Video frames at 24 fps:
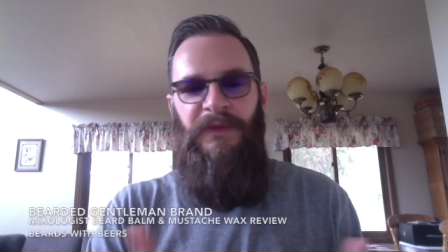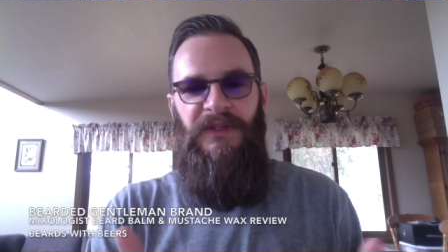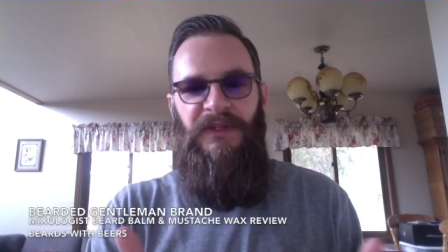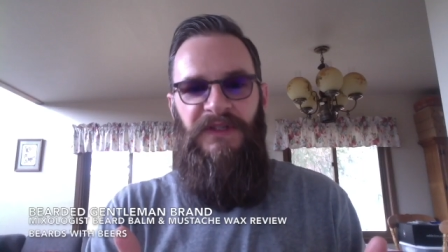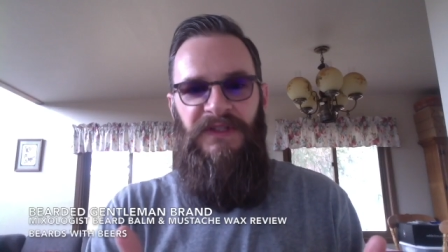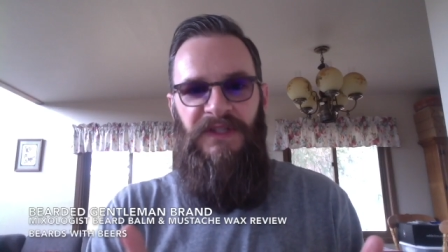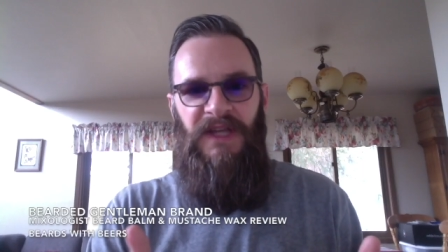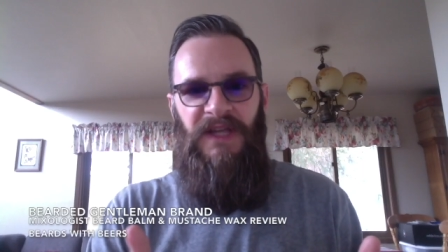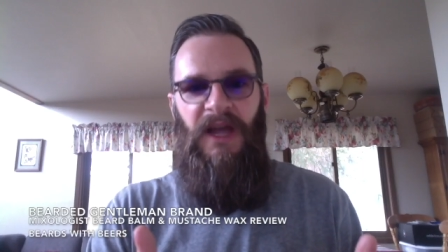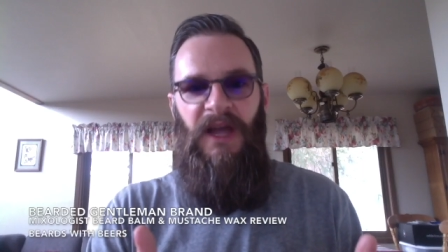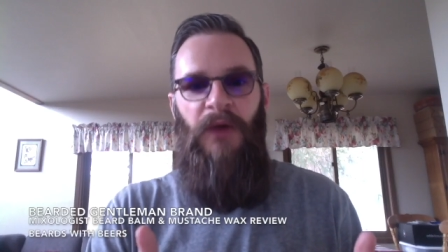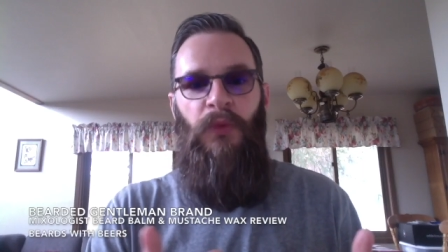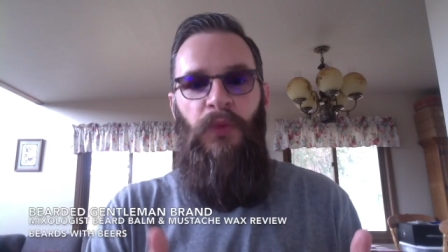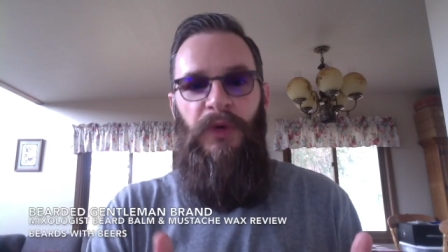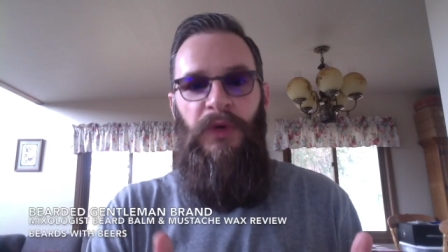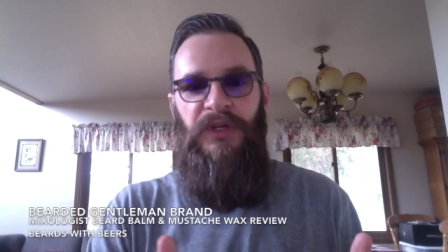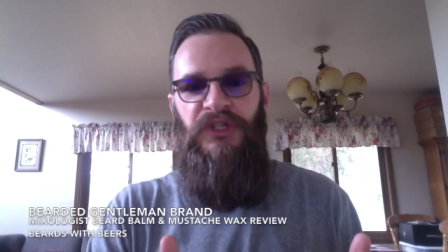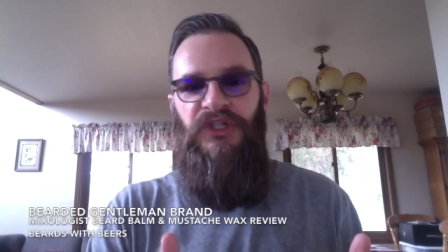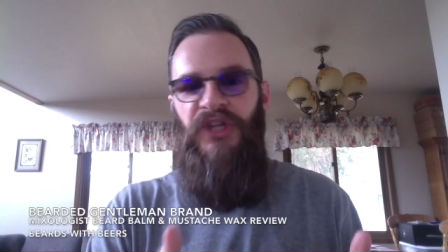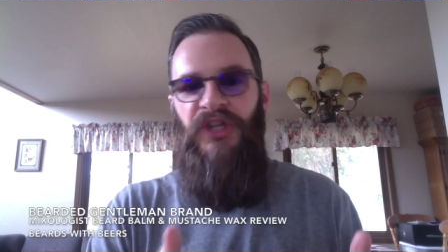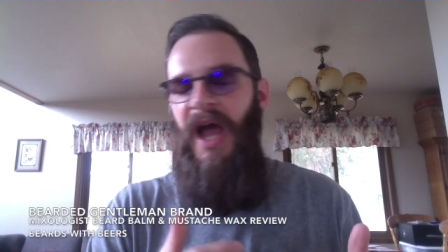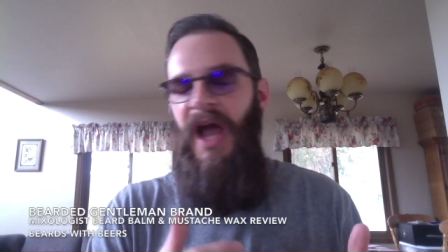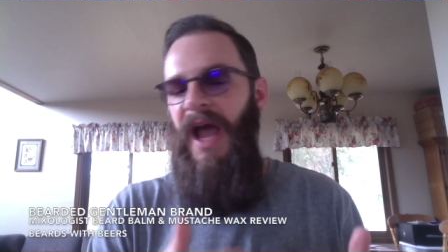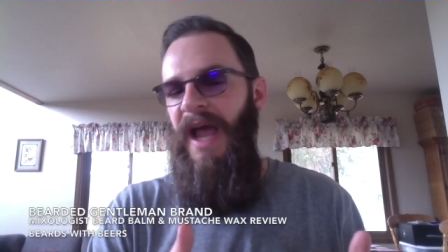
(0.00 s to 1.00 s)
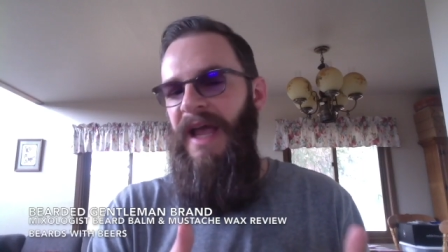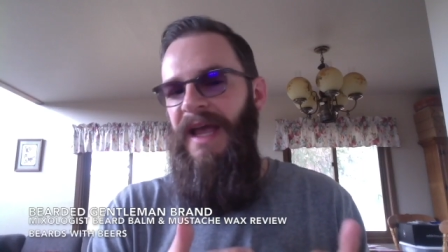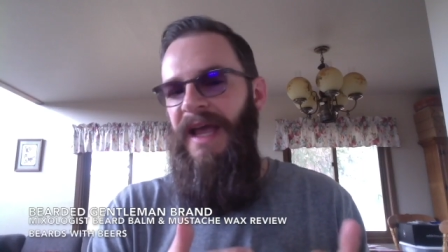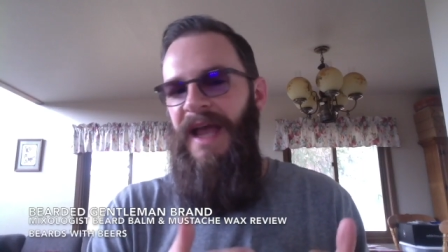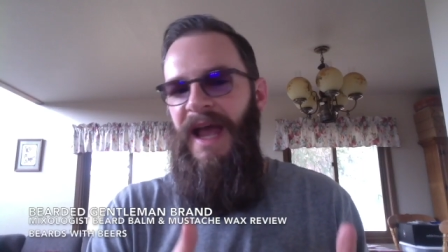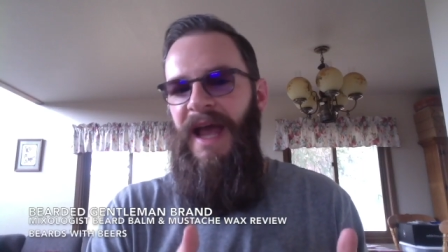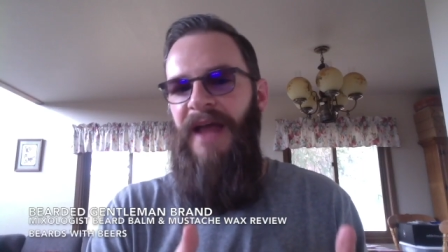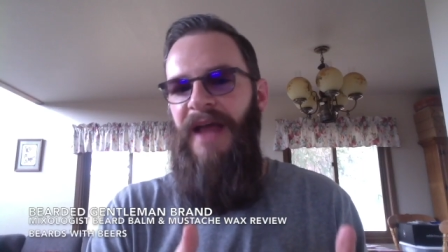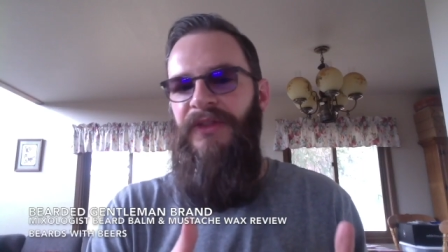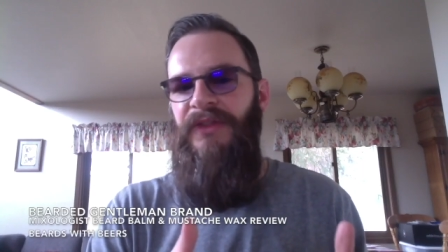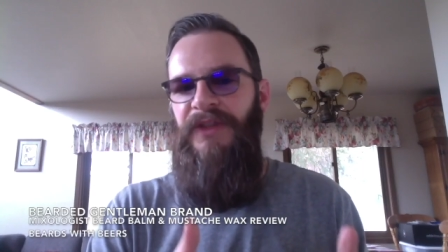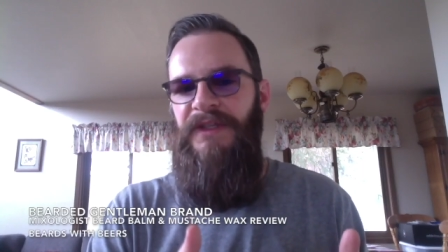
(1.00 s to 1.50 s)
Let me just say, I wish I
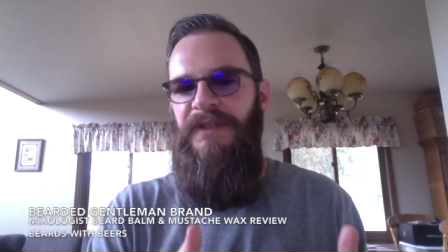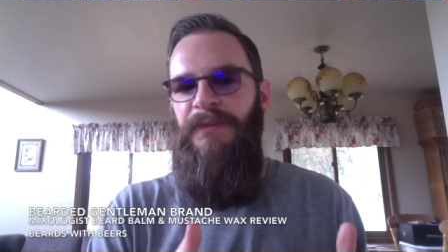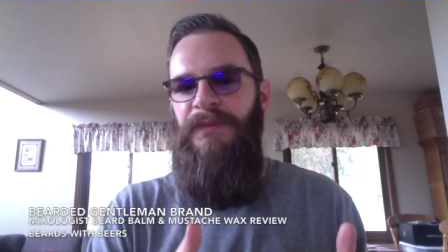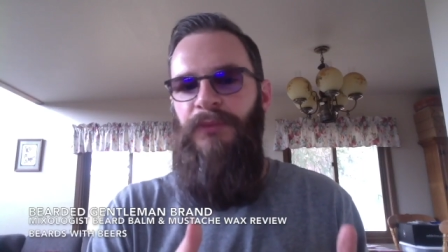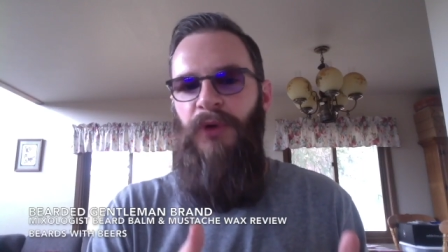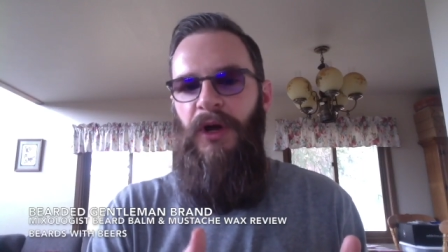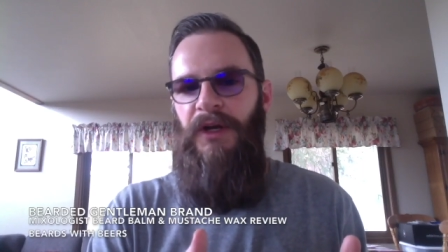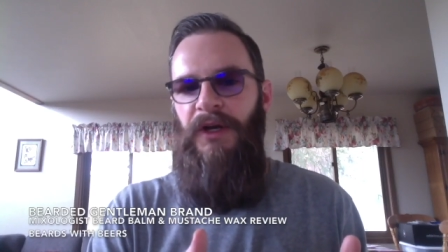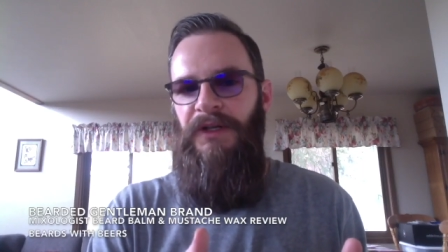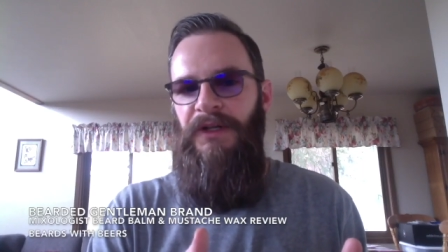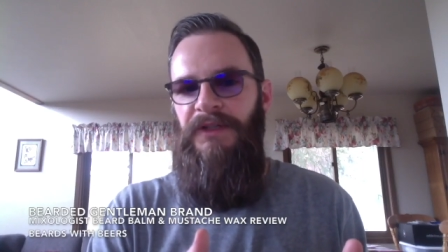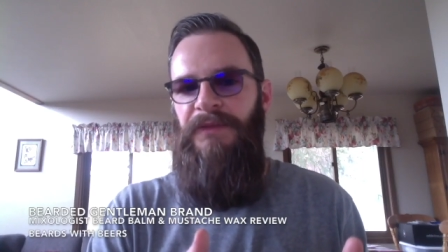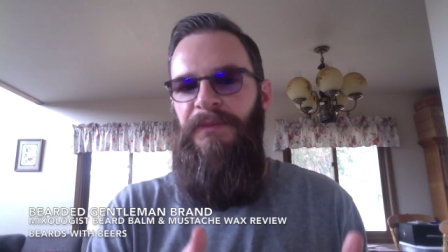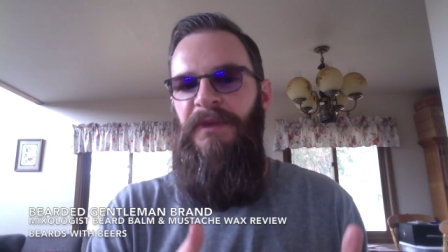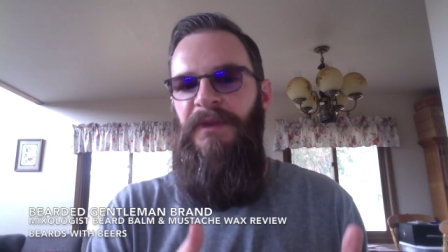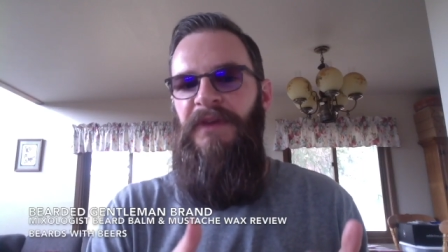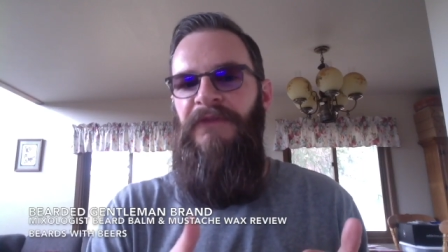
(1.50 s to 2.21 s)
had this product